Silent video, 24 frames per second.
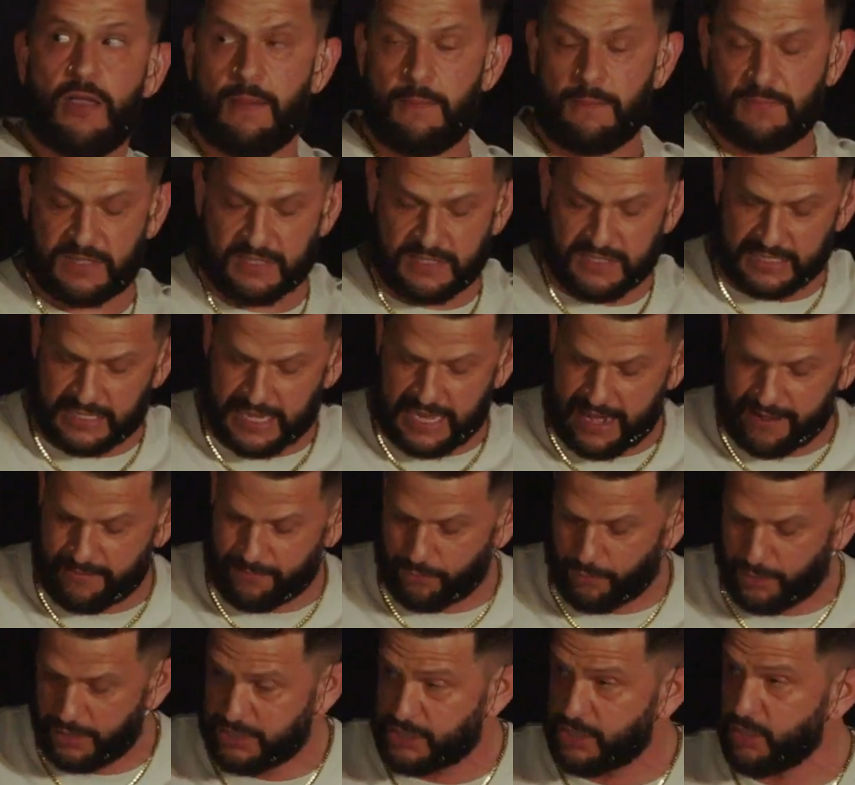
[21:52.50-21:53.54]
him to
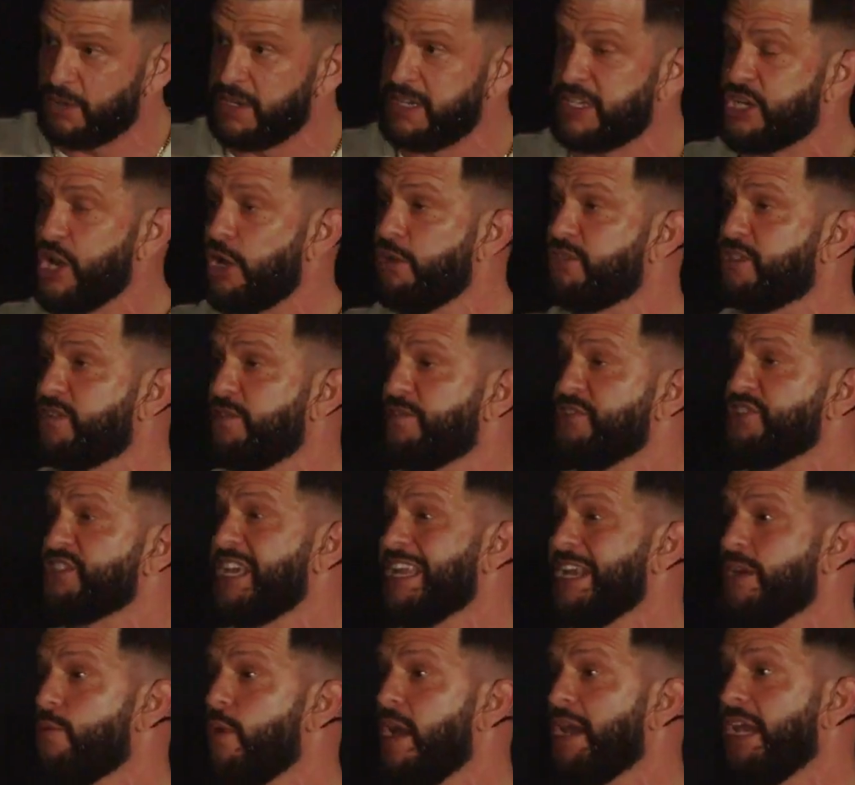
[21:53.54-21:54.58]
slavery. So, Joseph is
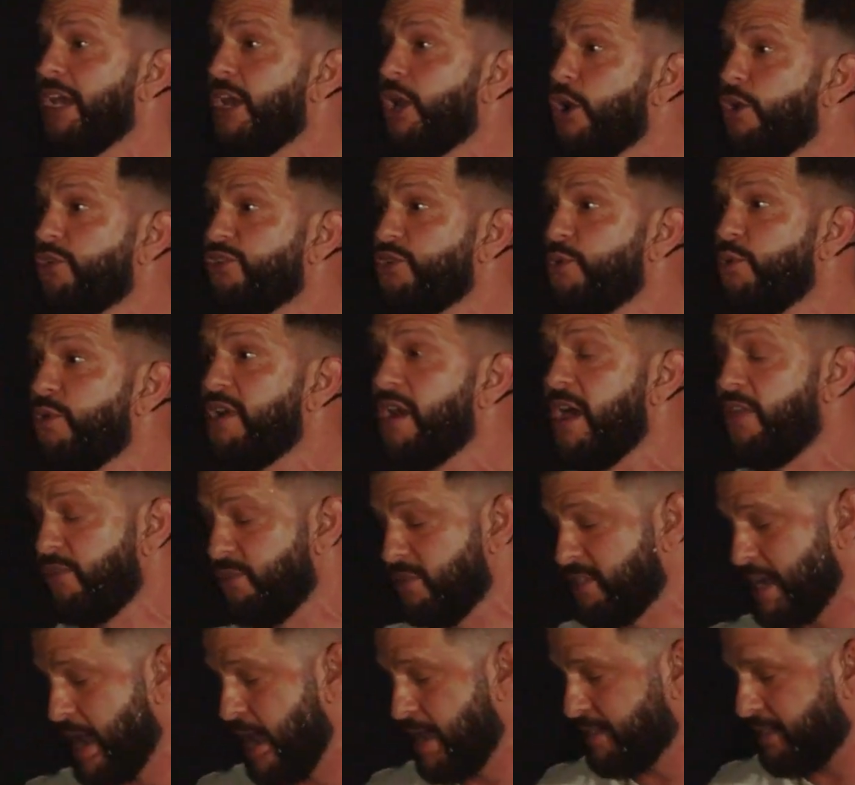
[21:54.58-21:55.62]
getting ready to go through another
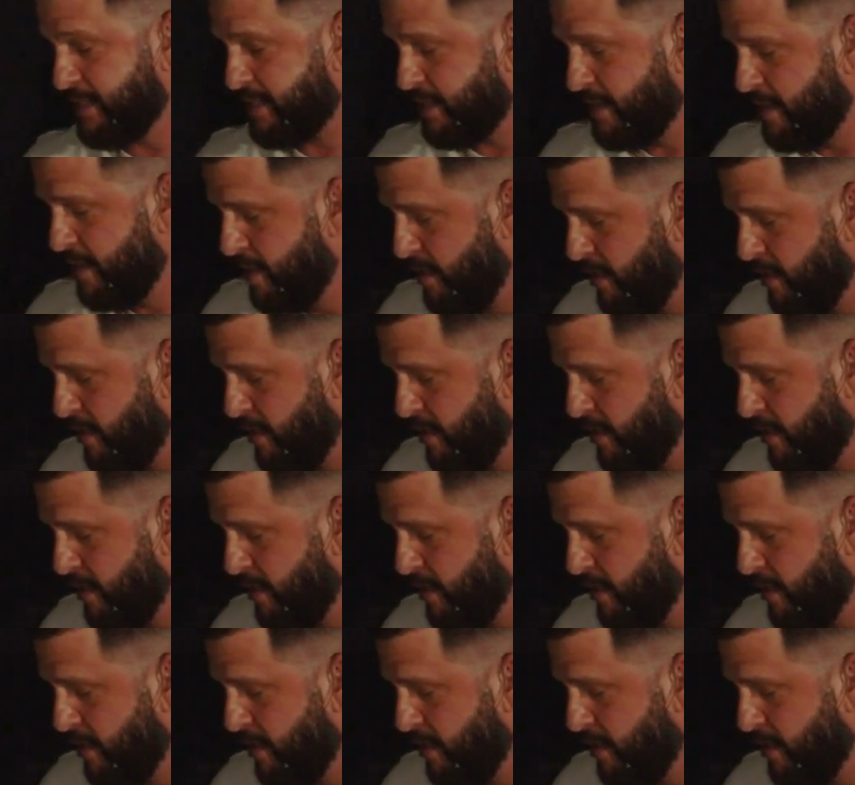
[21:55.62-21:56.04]
test.